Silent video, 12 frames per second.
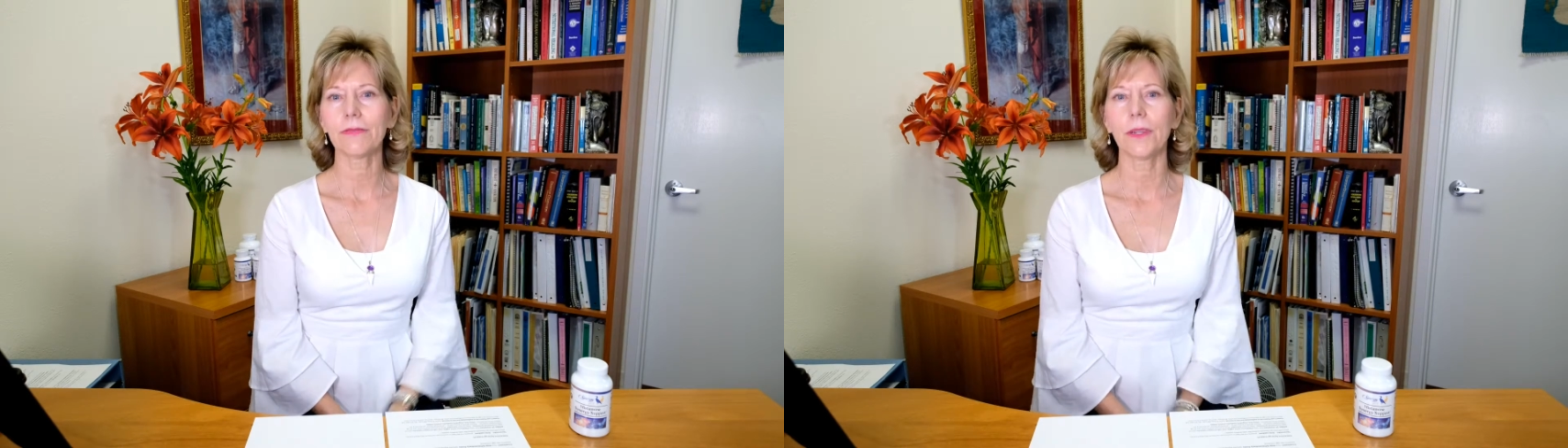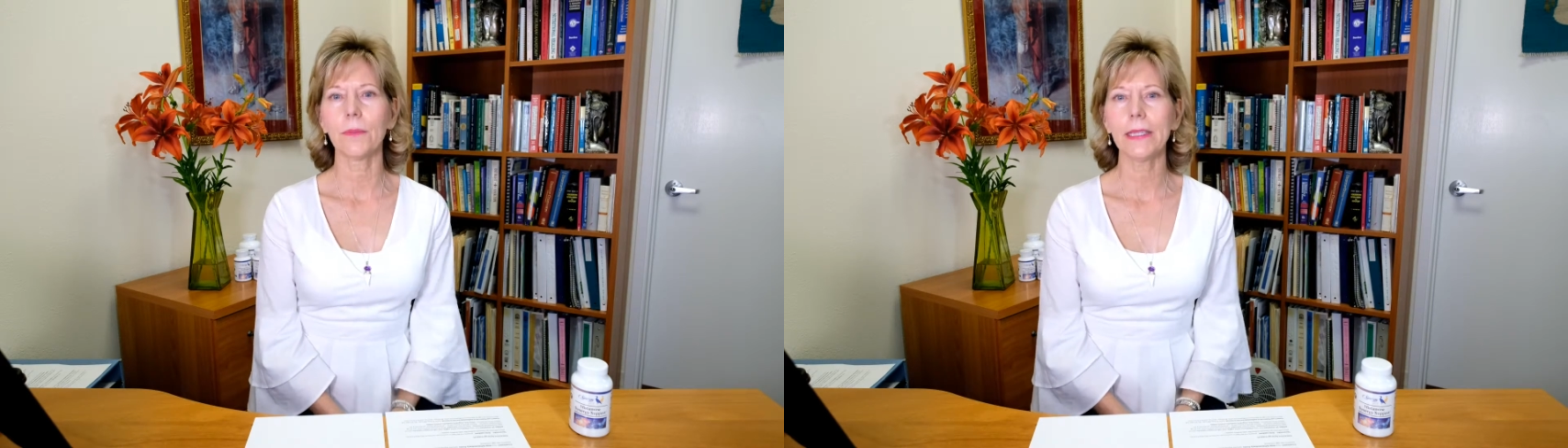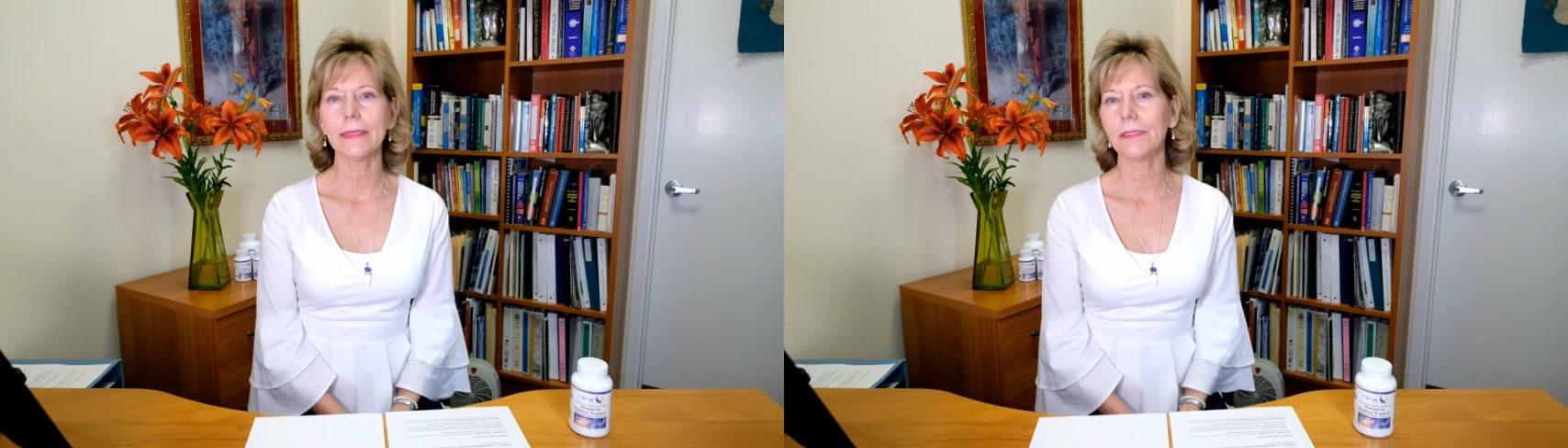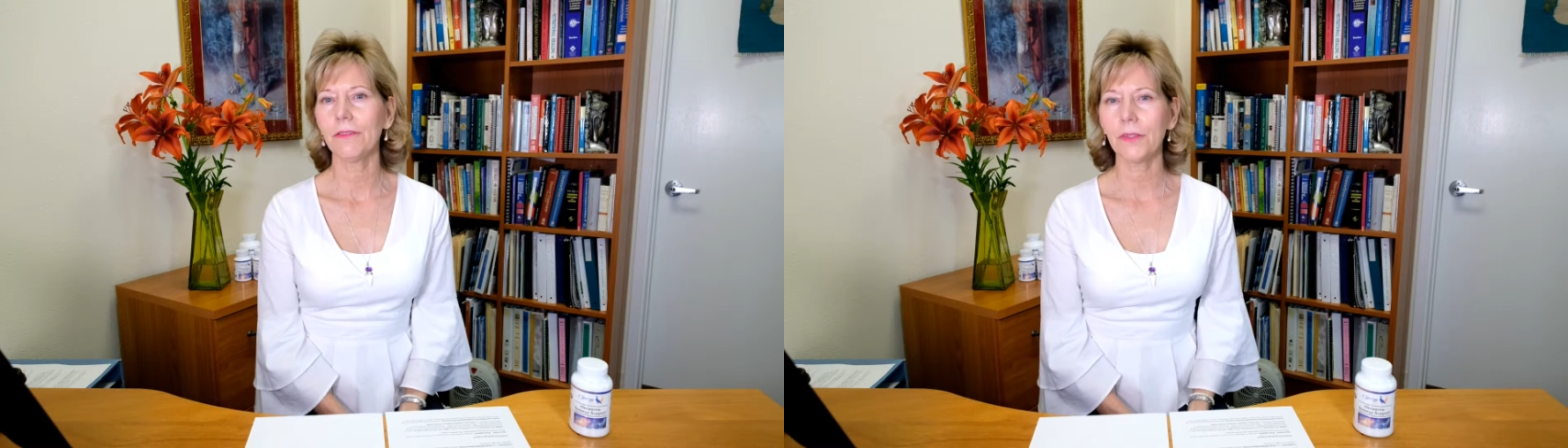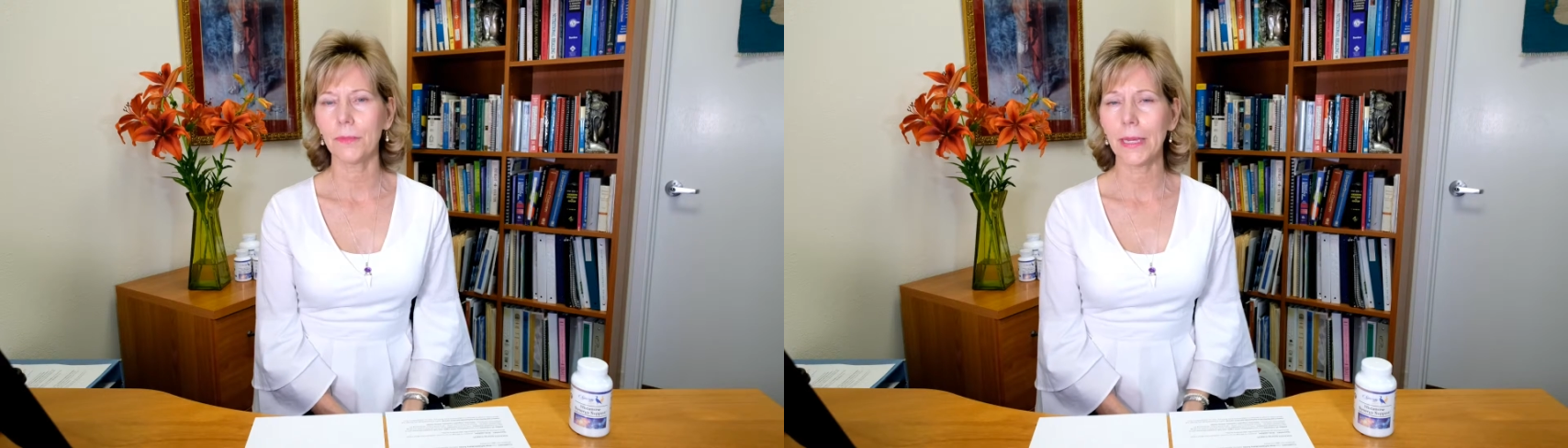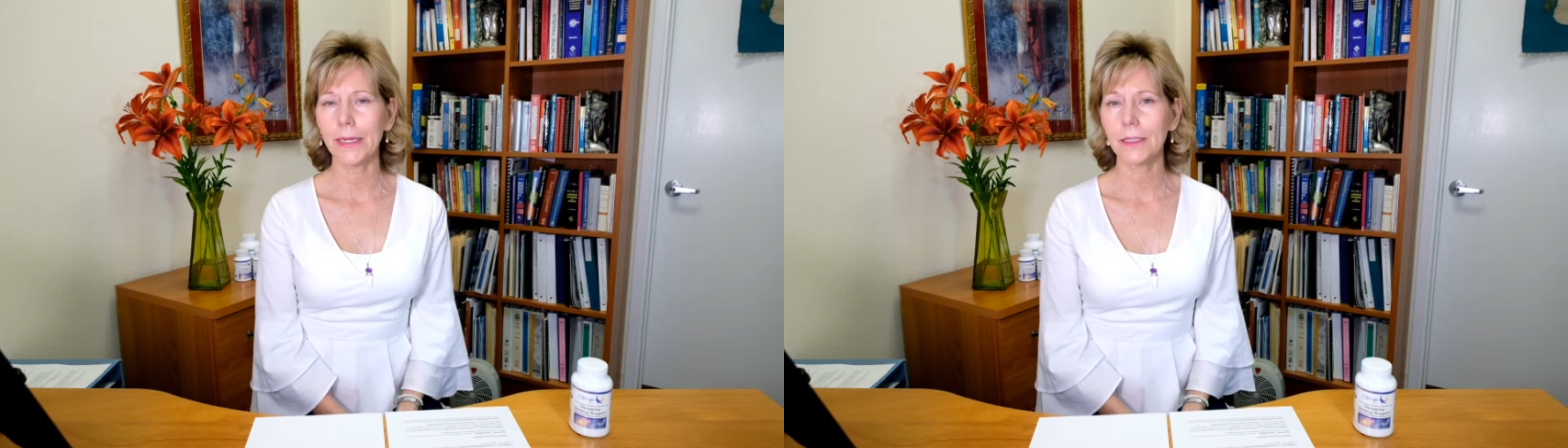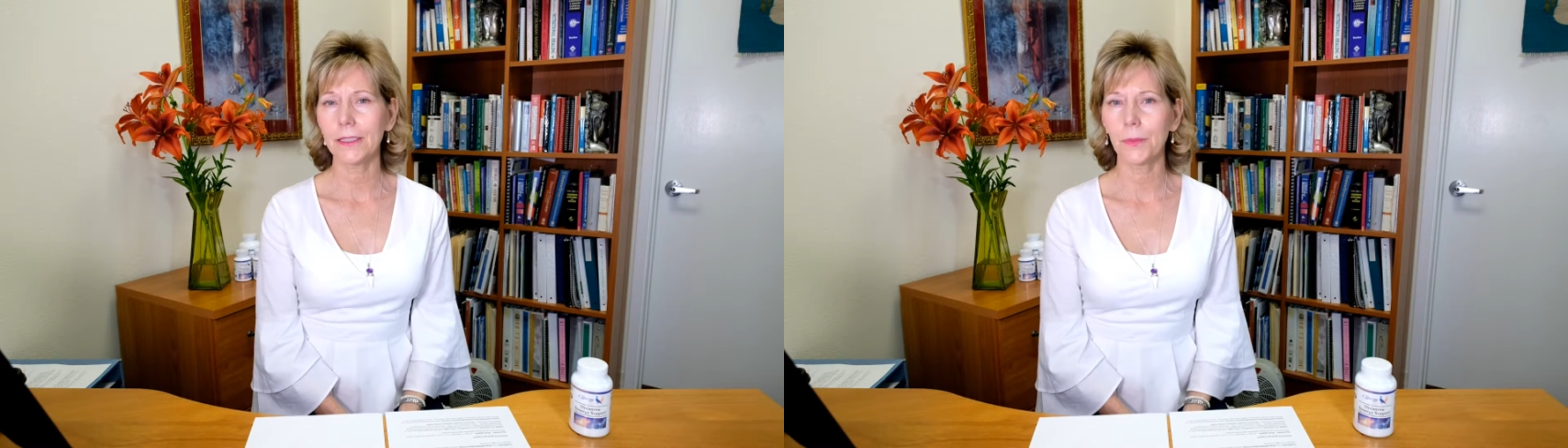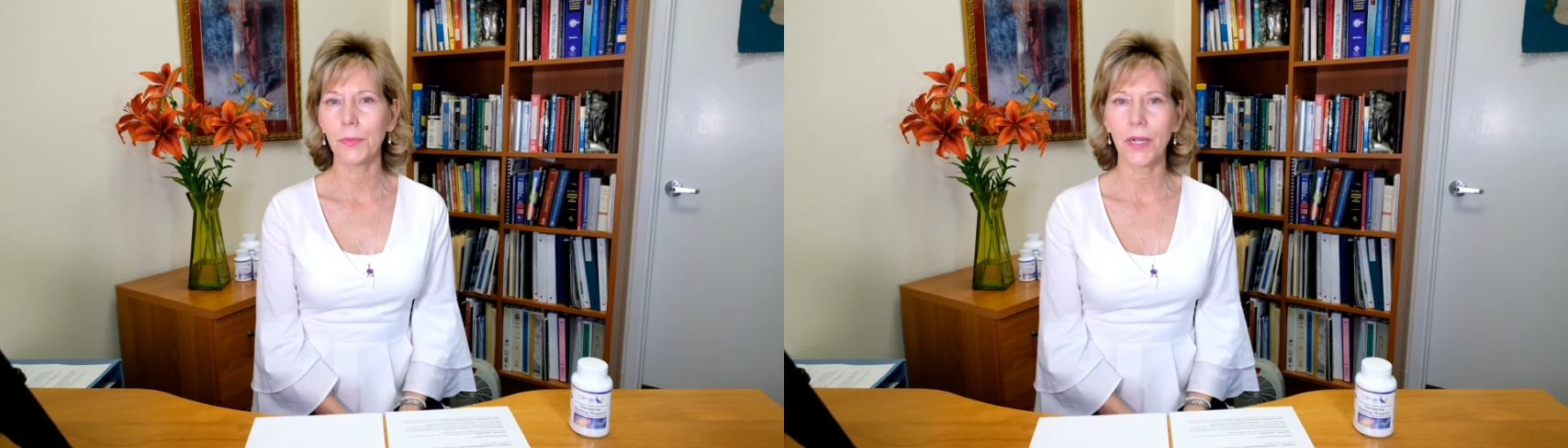from this inflammation